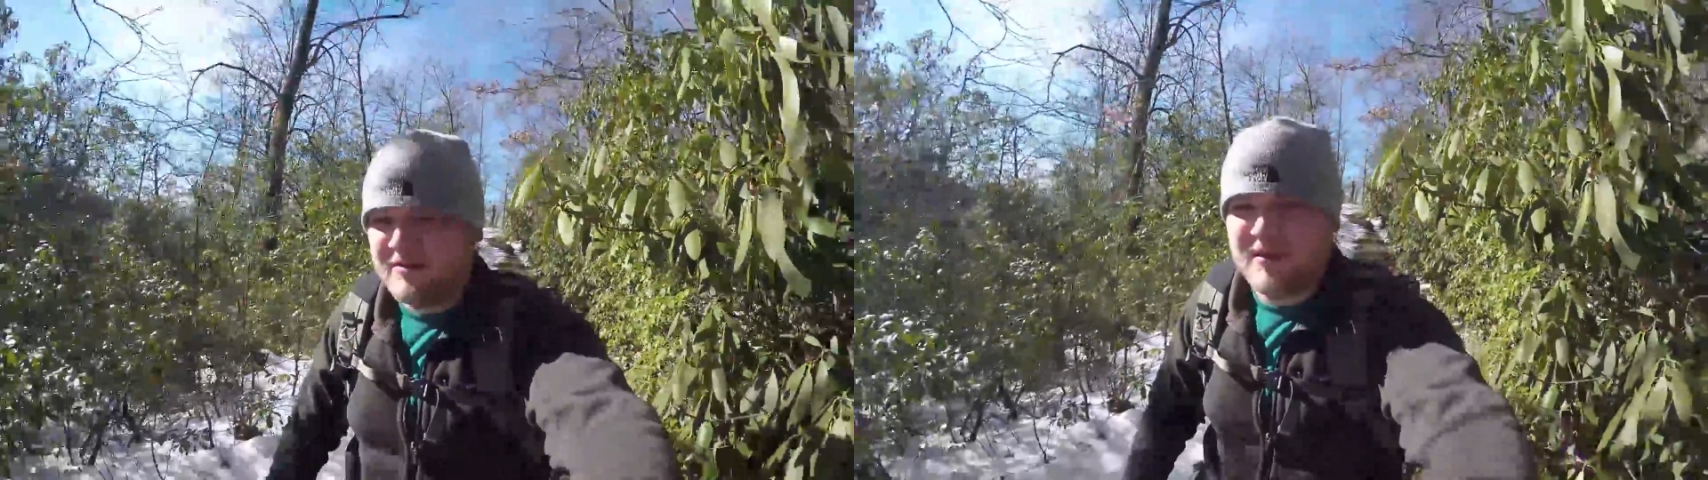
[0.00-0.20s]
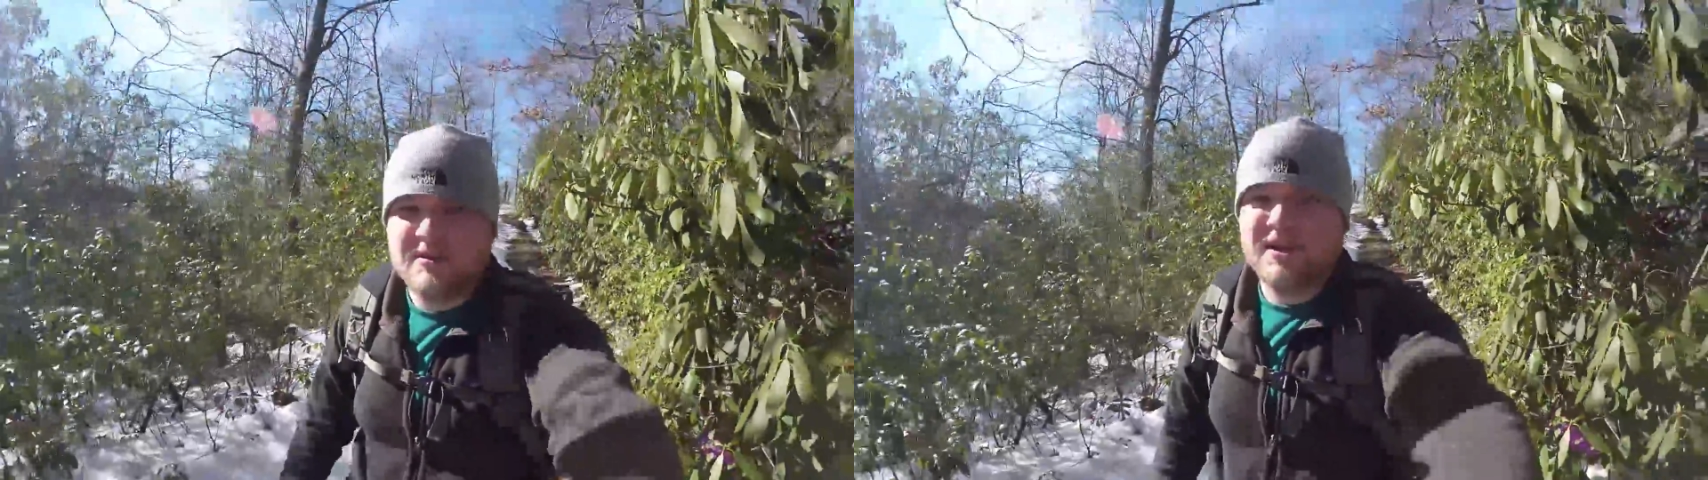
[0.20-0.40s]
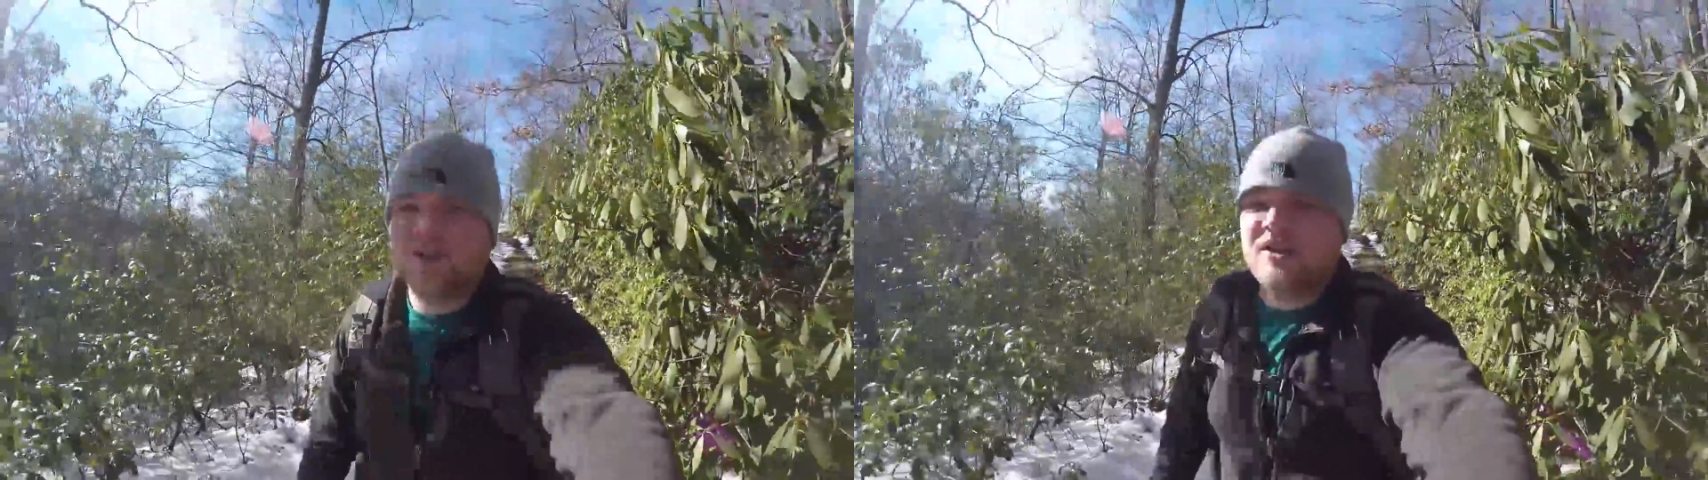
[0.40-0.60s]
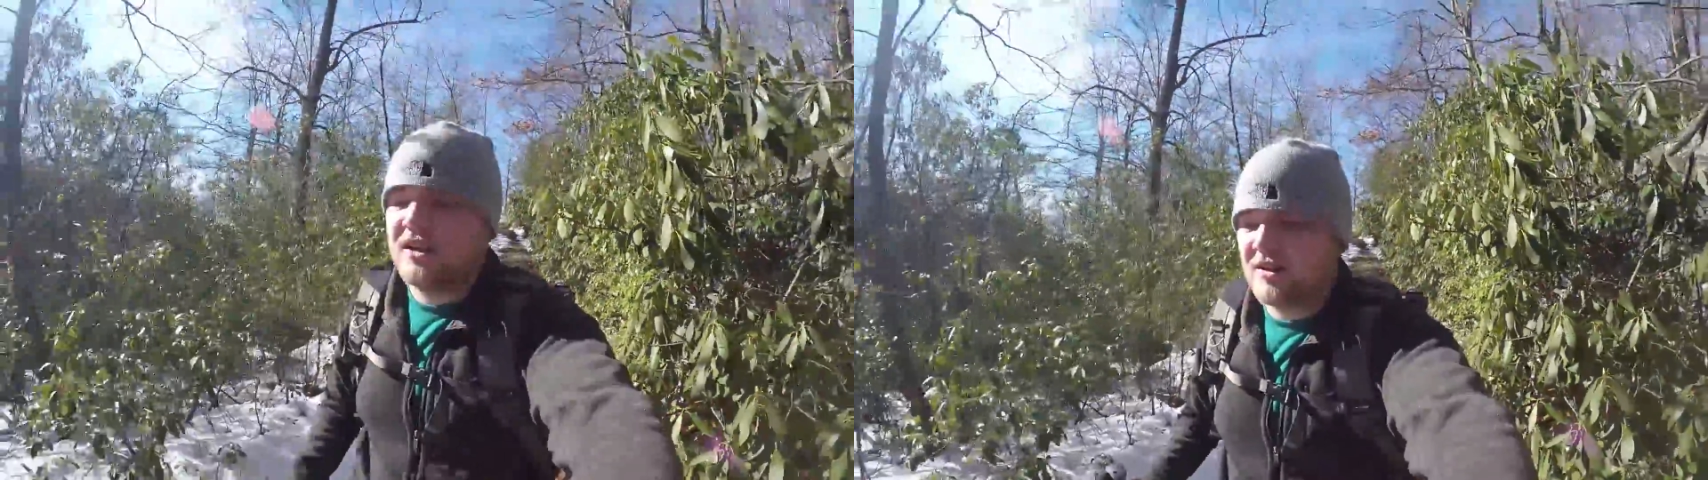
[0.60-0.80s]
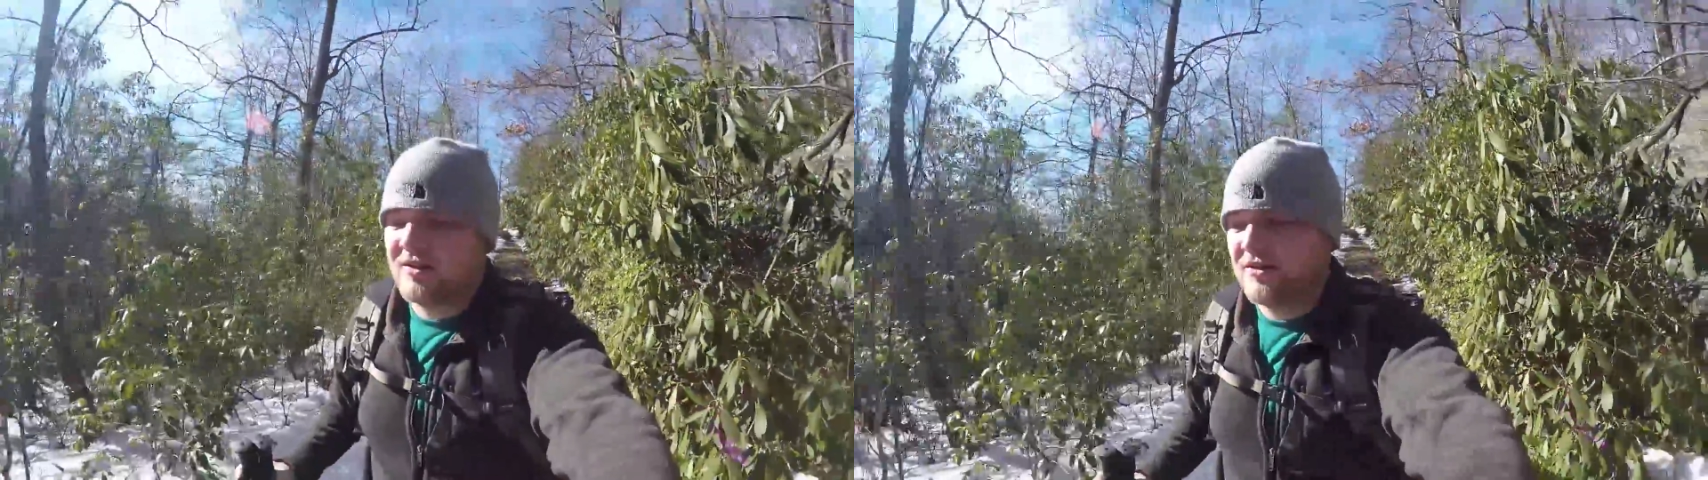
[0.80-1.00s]
maybe no
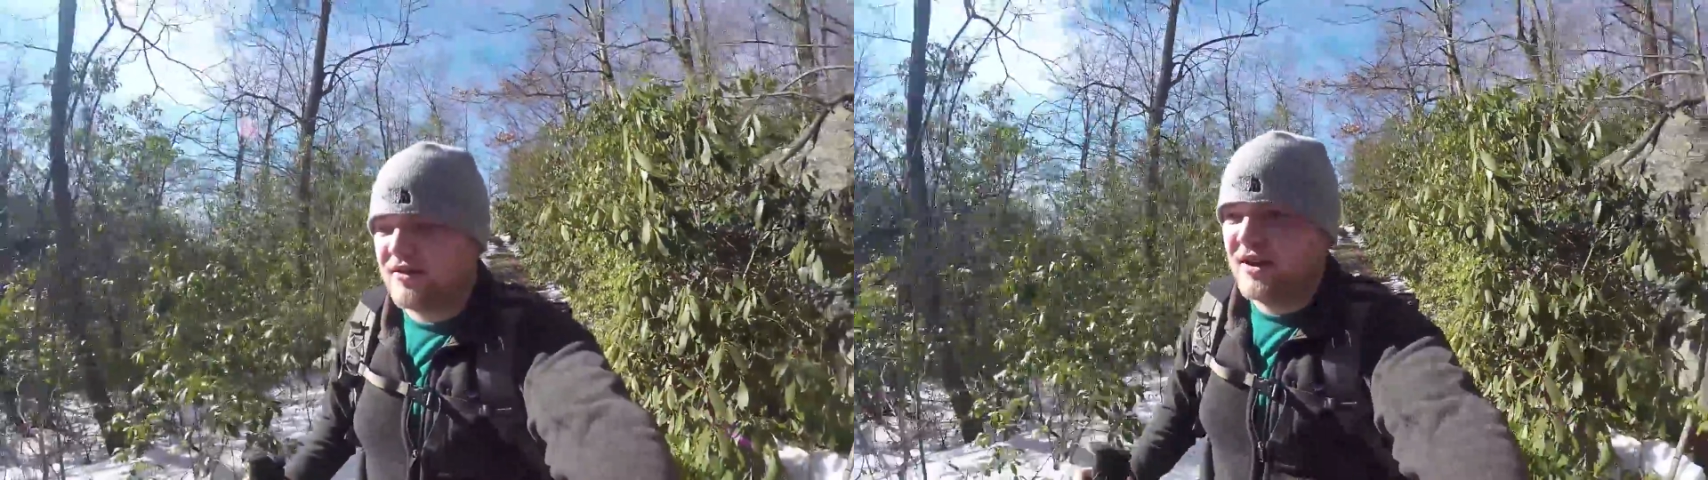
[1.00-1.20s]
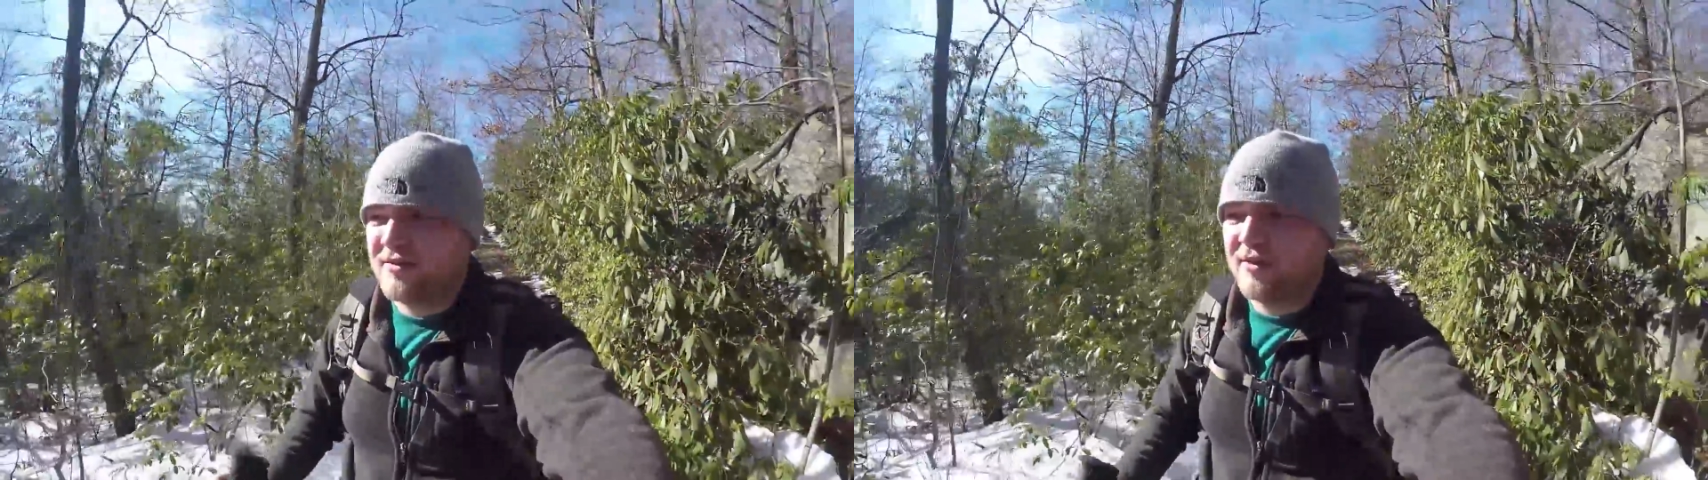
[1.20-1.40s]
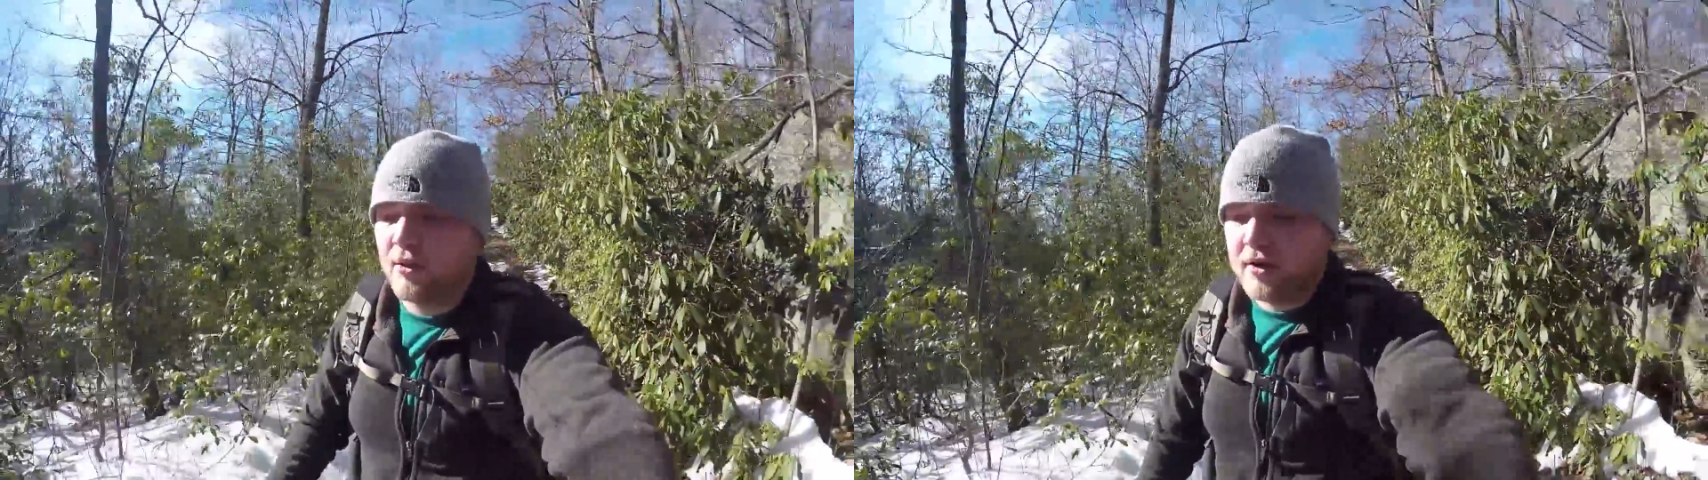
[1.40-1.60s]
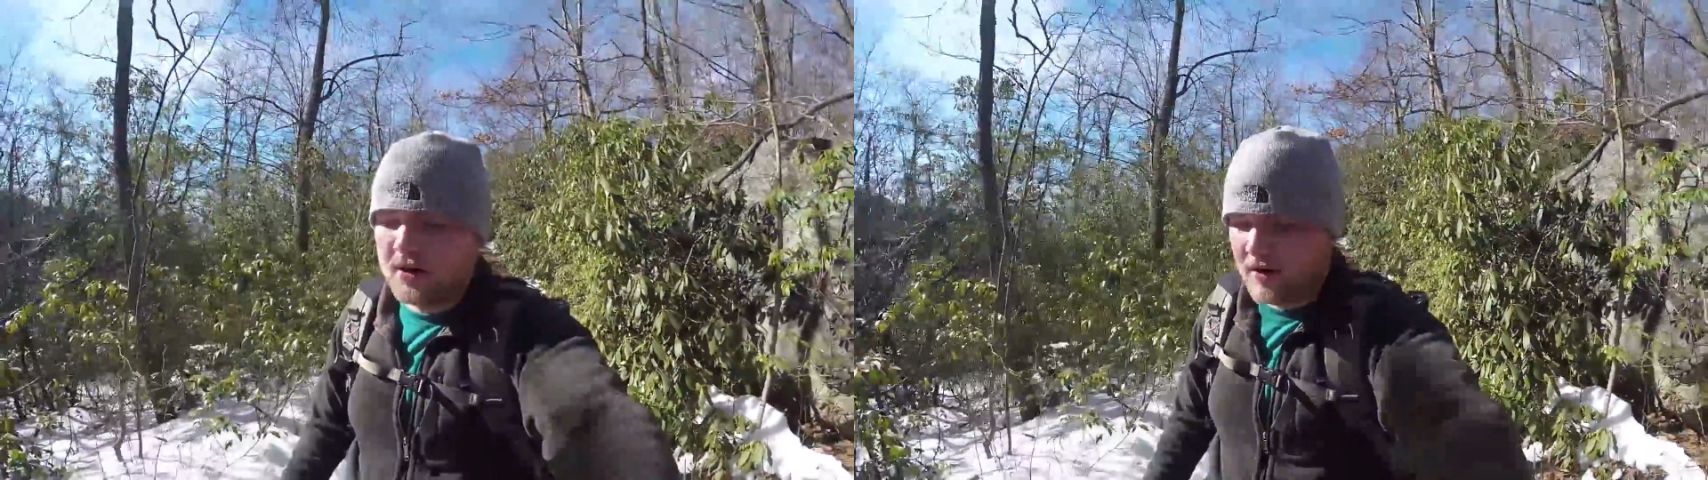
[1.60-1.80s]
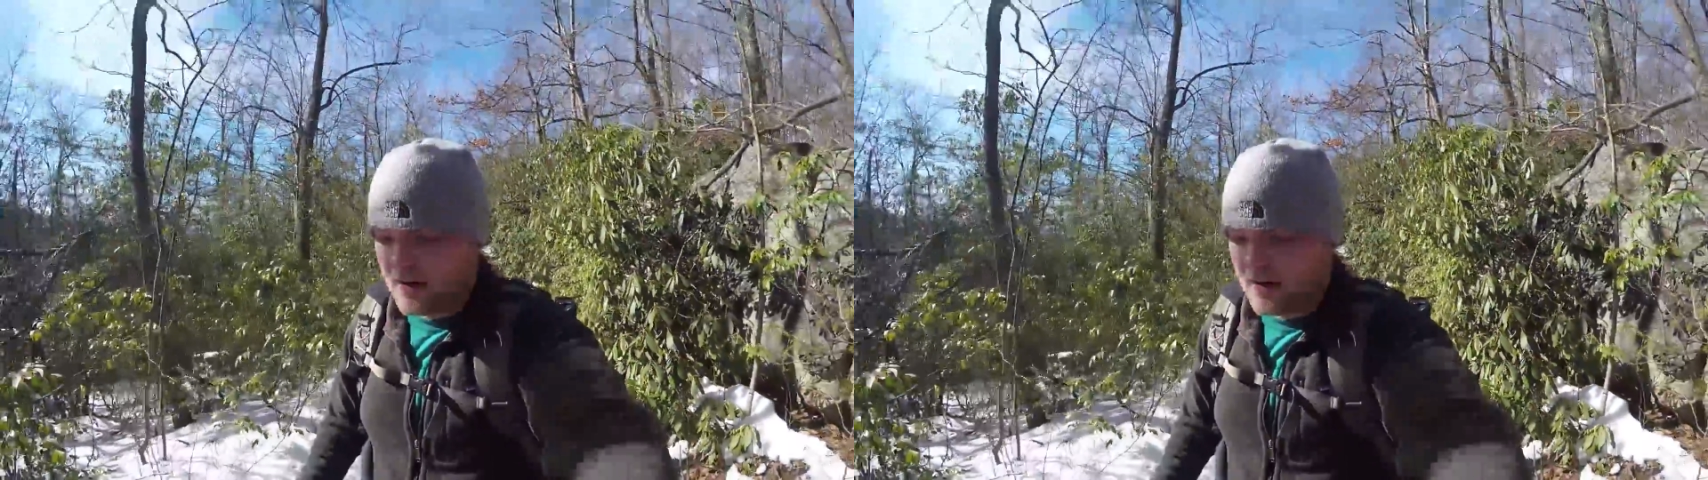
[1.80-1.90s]
later than 3 or 4.